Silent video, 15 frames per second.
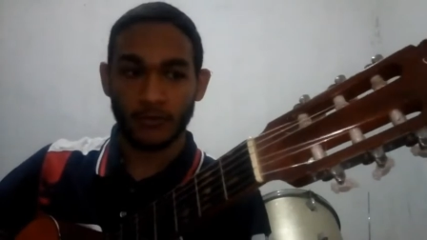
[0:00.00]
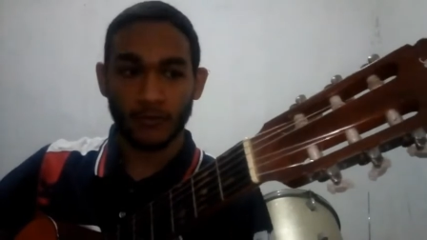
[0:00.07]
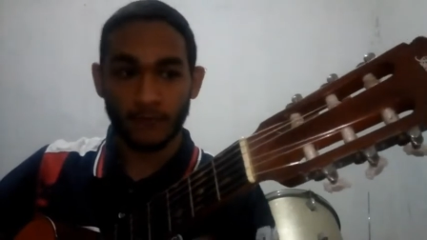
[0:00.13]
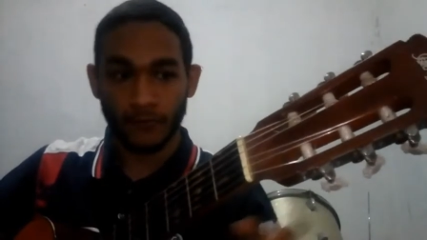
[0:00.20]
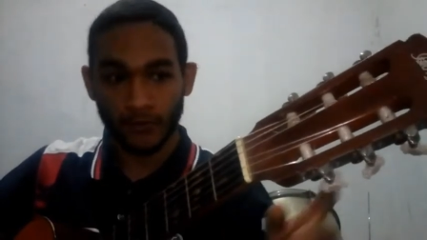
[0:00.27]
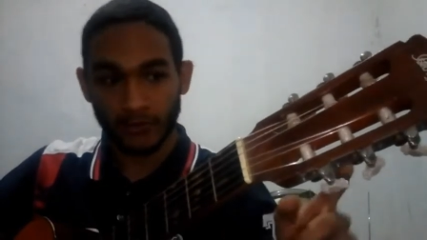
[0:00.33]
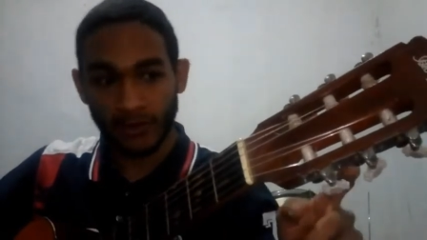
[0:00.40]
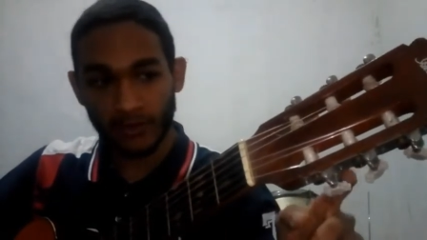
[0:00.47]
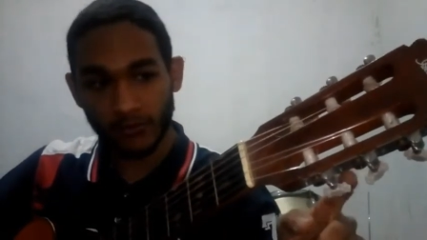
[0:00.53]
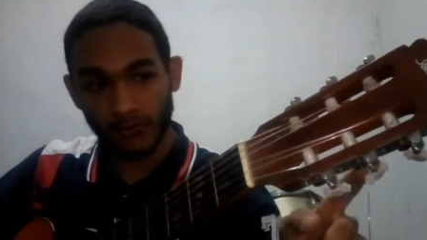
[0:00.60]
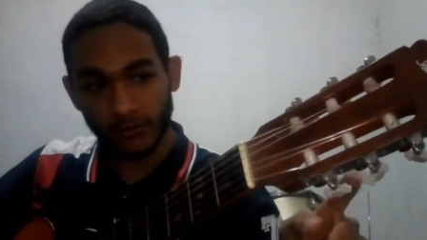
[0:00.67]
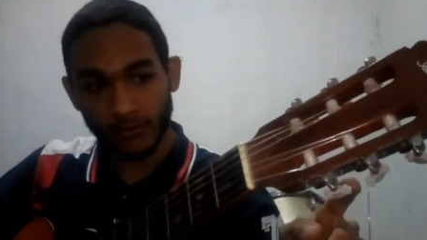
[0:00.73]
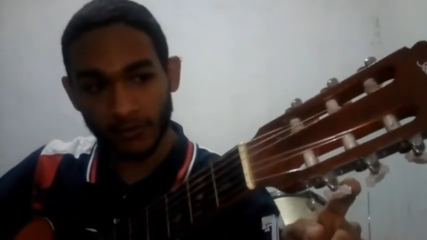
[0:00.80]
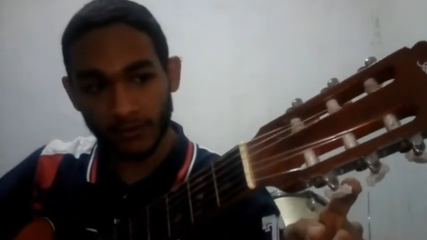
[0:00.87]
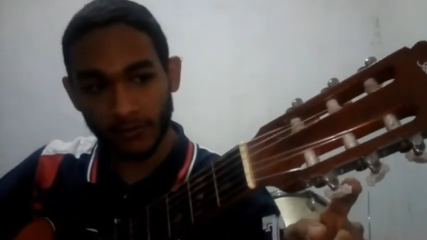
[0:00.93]
For that, you
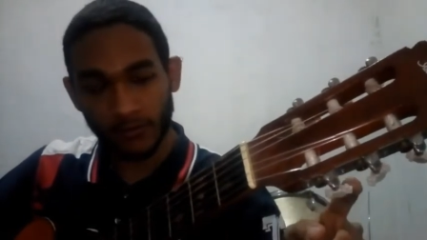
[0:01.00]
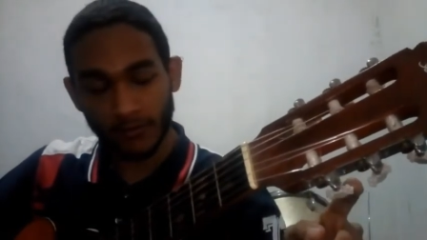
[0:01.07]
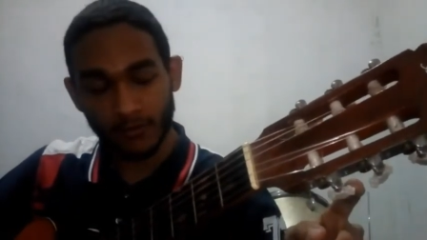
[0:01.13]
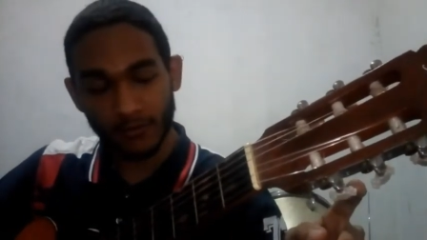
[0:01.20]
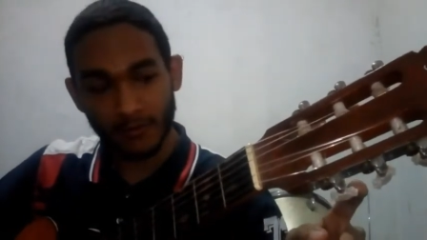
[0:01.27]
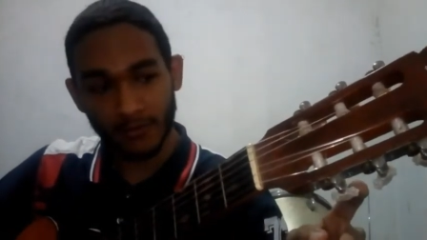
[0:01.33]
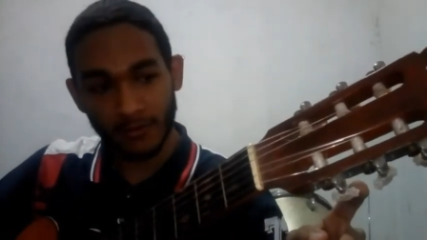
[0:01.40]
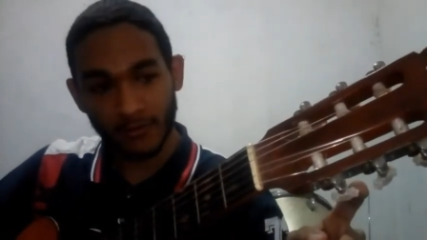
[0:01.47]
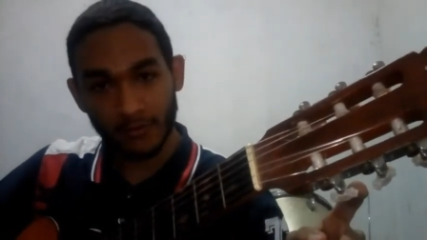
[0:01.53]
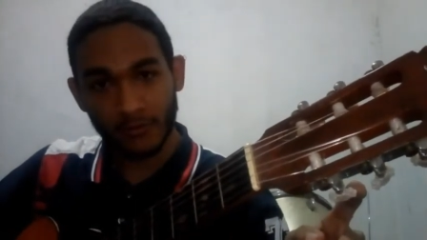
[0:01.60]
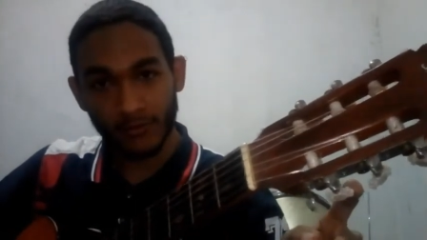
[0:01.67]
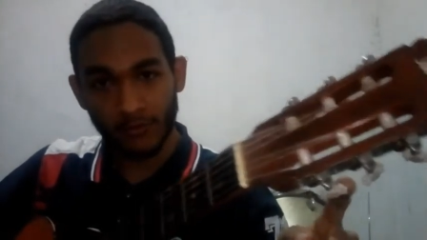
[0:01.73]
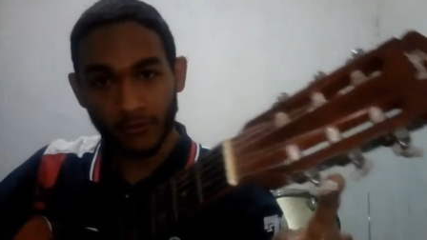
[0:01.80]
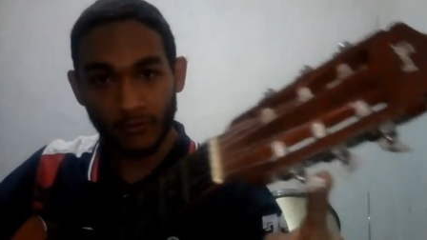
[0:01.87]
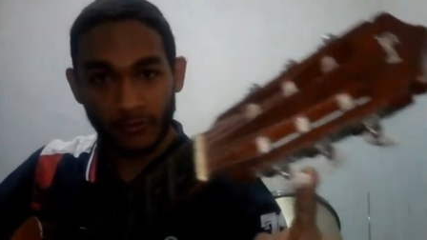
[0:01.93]
will need to
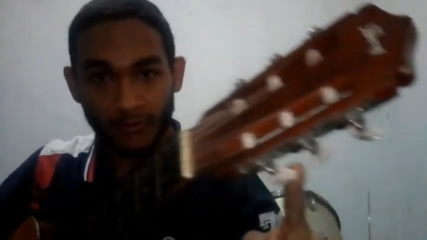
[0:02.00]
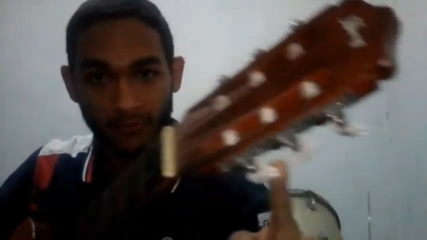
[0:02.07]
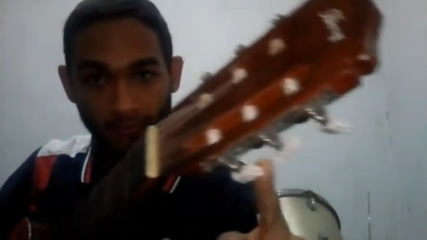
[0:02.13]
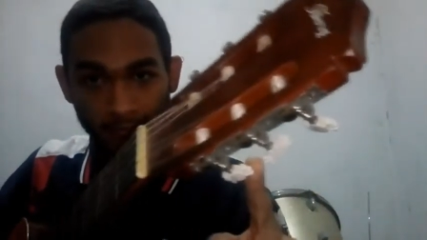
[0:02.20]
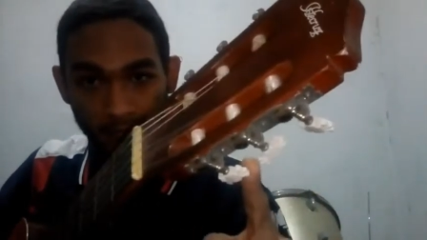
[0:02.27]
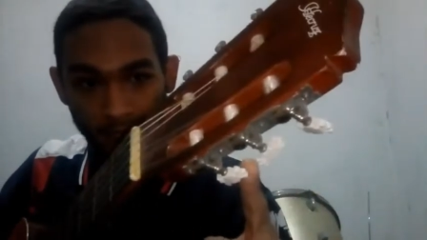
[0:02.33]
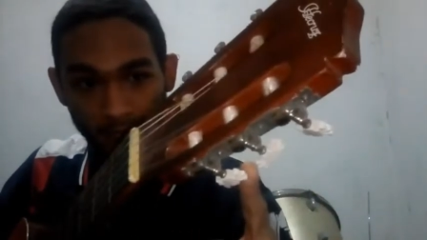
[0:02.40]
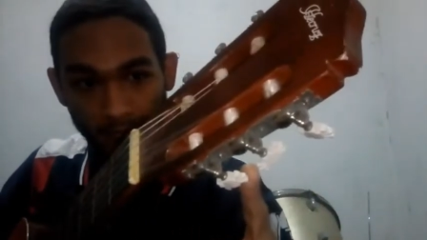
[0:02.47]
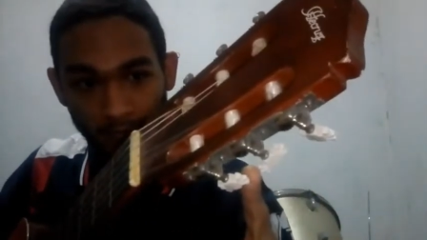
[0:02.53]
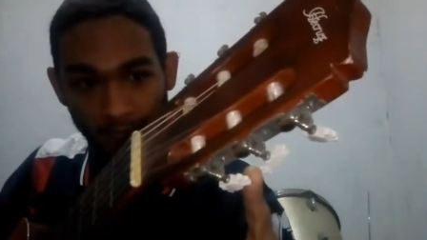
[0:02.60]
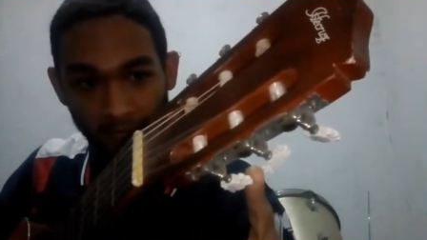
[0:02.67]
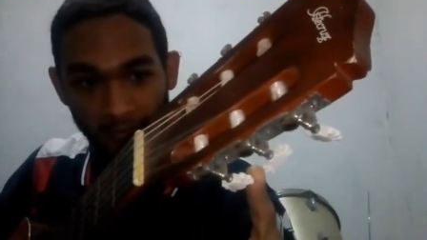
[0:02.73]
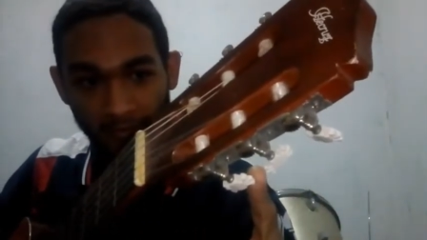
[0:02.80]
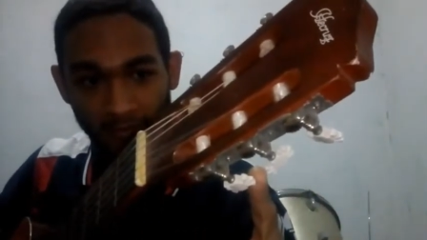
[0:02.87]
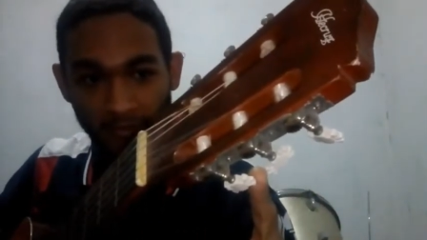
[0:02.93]
use these
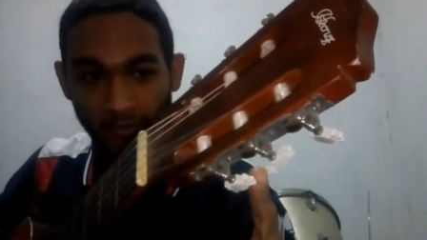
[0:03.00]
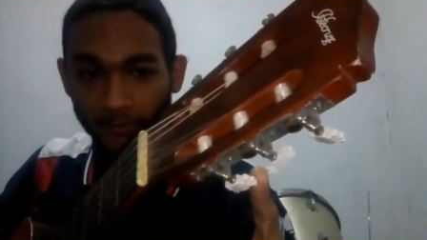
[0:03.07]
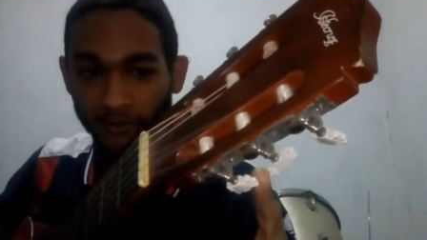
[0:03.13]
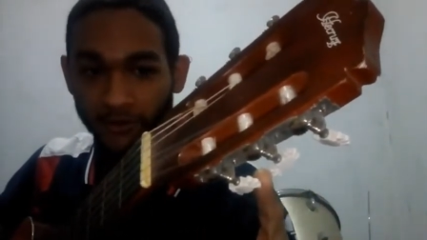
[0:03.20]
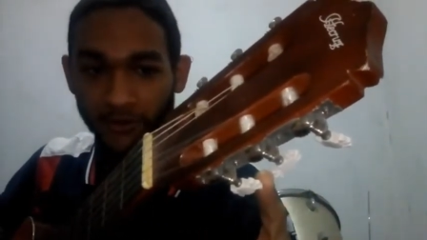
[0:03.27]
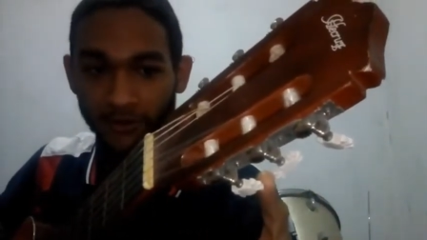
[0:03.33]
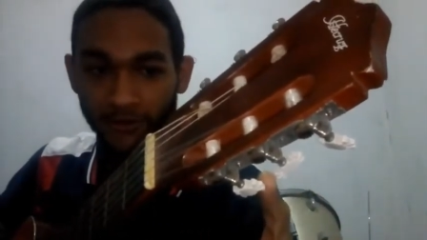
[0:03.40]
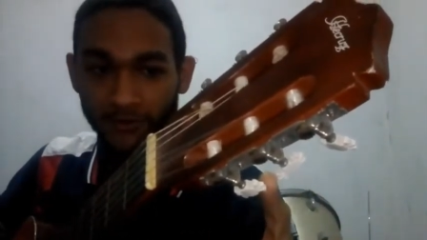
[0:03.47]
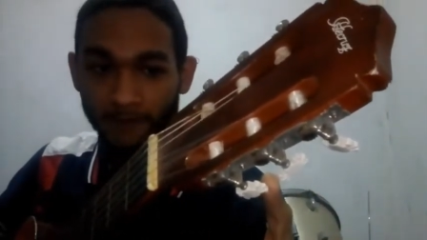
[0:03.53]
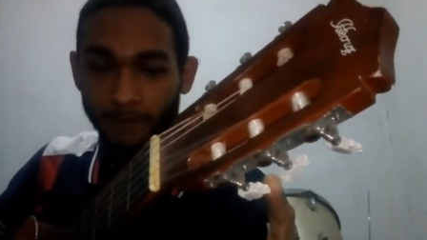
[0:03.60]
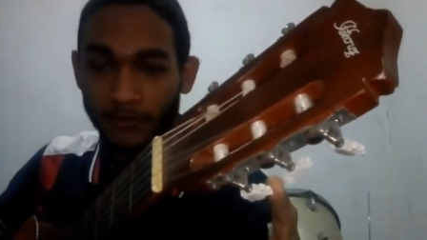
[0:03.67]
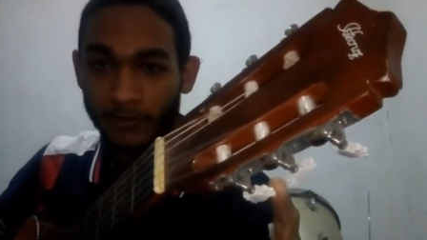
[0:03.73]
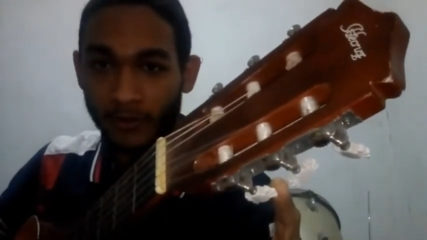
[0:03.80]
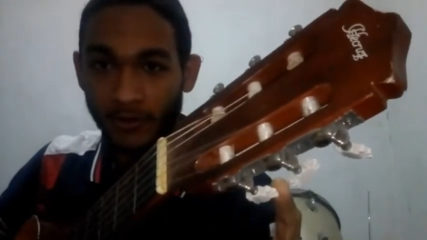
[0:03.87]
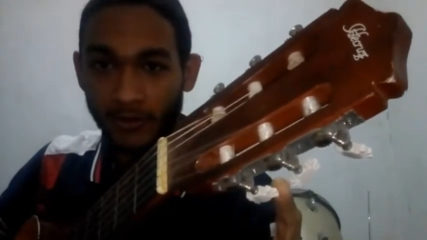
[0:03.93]
things over here
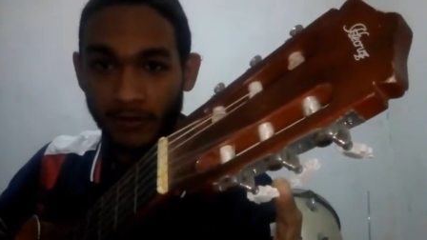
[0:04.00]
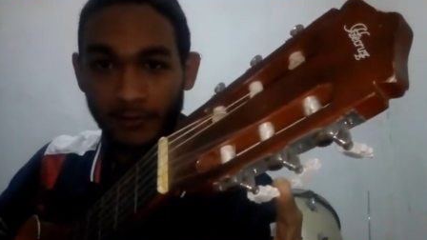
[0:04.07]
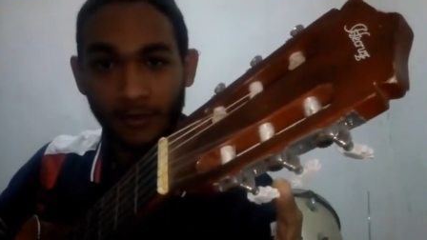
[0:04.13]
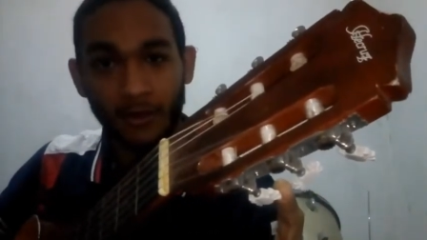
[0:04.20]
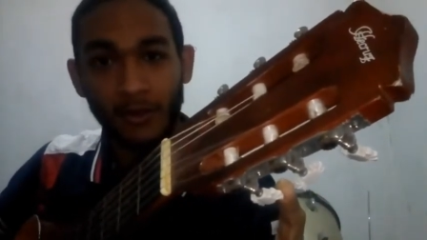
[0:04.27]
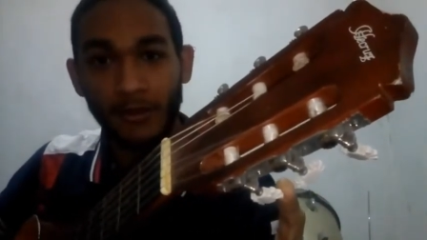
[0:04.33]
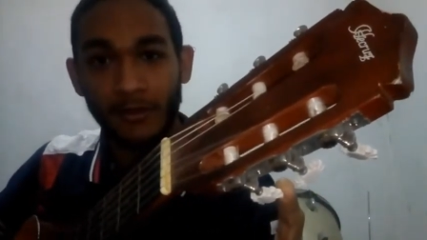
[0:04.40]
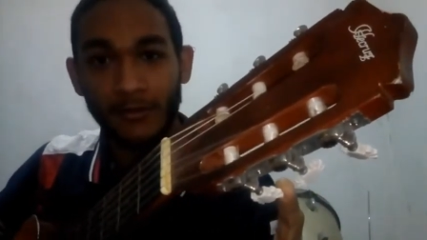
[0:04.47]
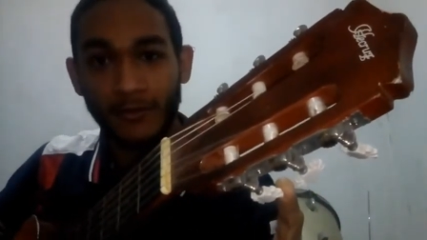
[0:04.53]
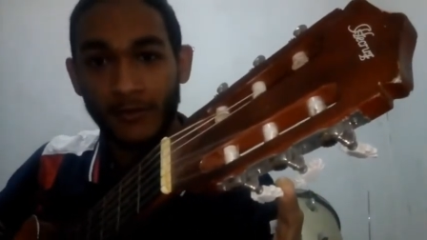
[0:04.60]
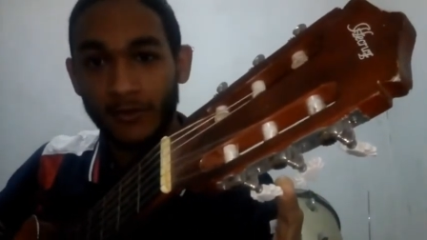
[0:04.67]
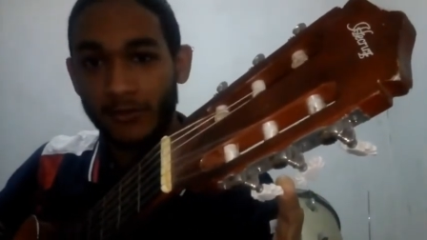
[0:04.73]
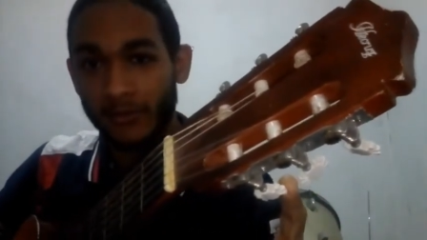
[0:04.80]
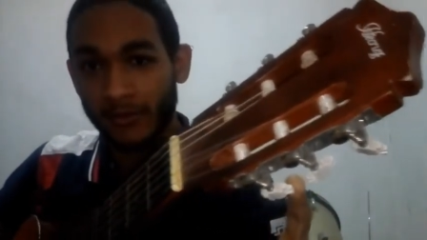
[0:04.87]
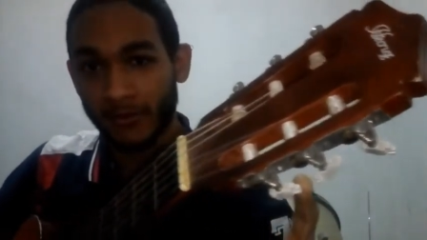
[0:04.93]
that are called the
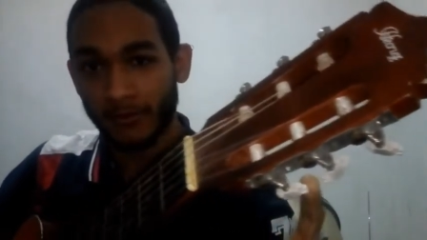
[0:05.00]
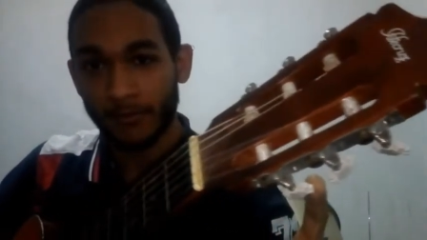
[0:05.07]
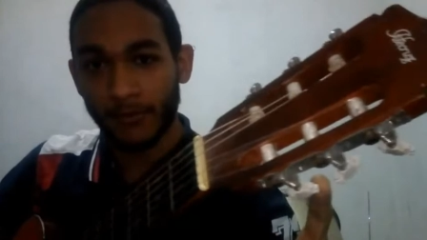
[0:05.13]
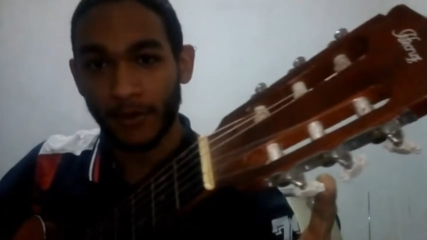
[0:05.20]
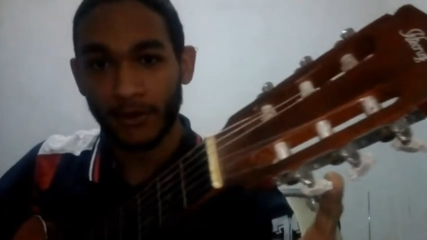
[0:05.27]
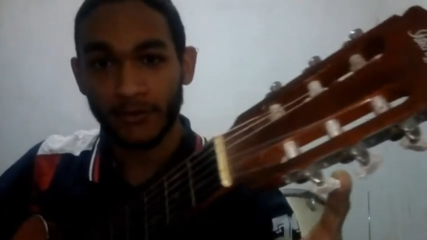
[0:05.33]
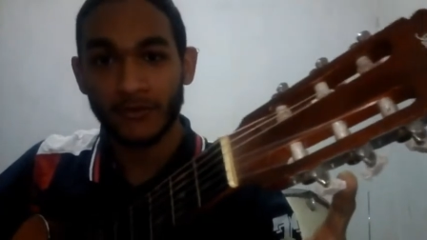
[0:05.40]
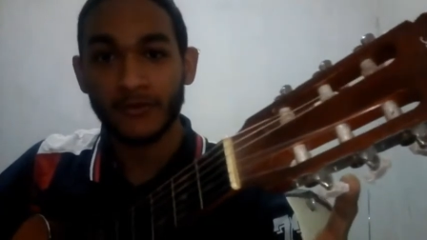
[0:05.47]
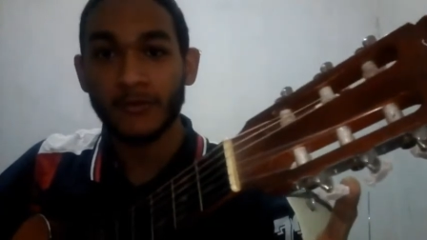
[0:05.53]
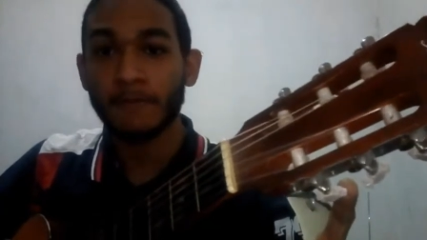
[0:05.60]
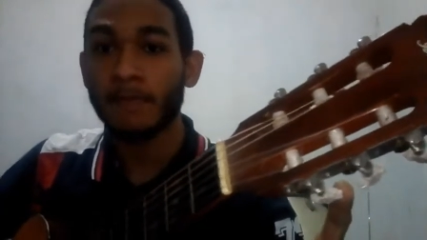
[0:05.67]
tuning pegs.